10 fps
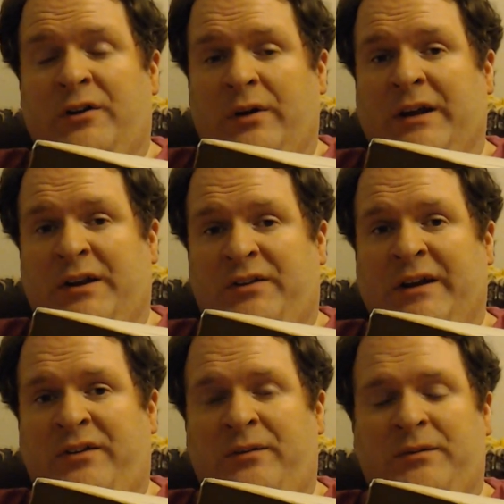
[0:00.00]
so I guess
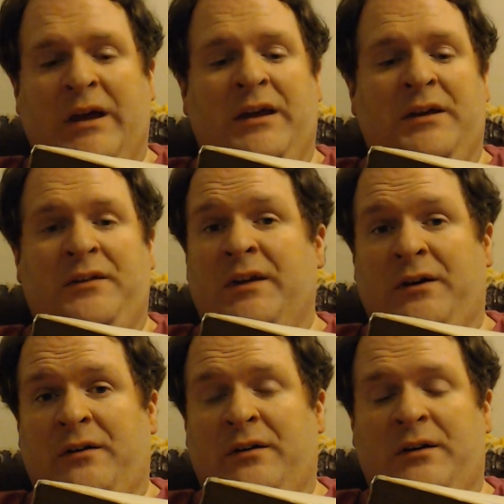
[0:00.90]
that's the tie-in
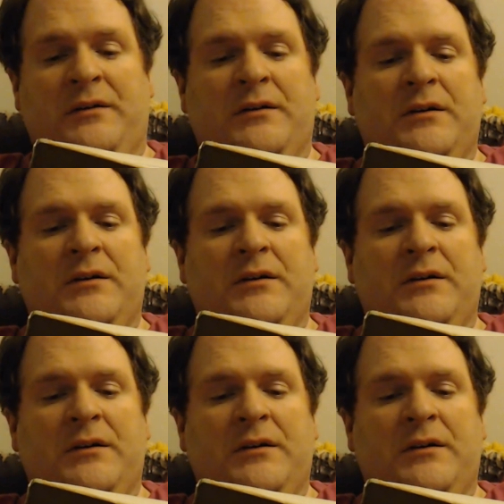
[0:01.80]
there, huh?